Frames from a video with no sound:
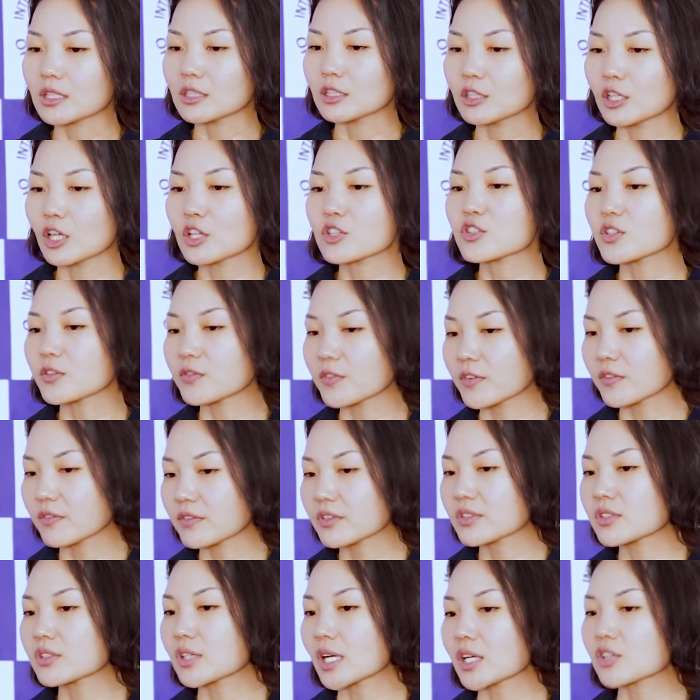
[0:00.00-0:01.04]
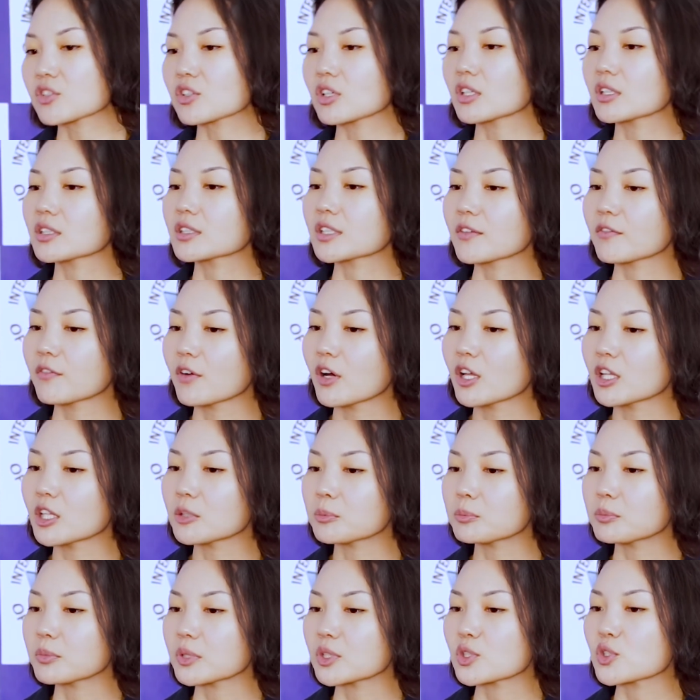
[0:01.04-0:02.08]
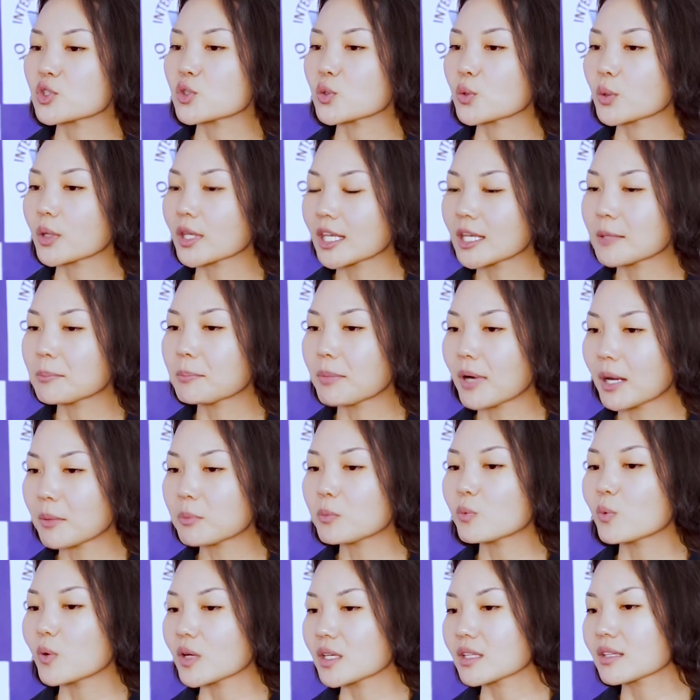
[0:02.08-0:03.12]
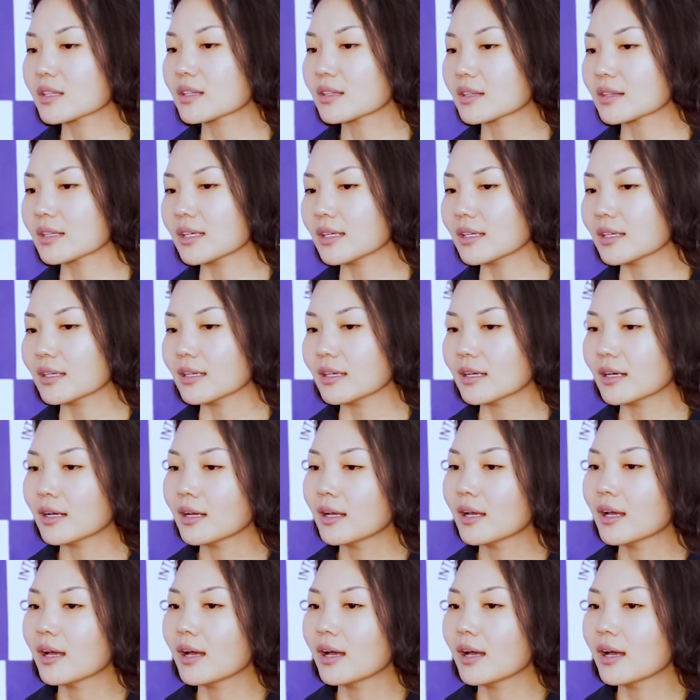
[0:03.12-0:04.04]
lots of infrastructural development to keep up with the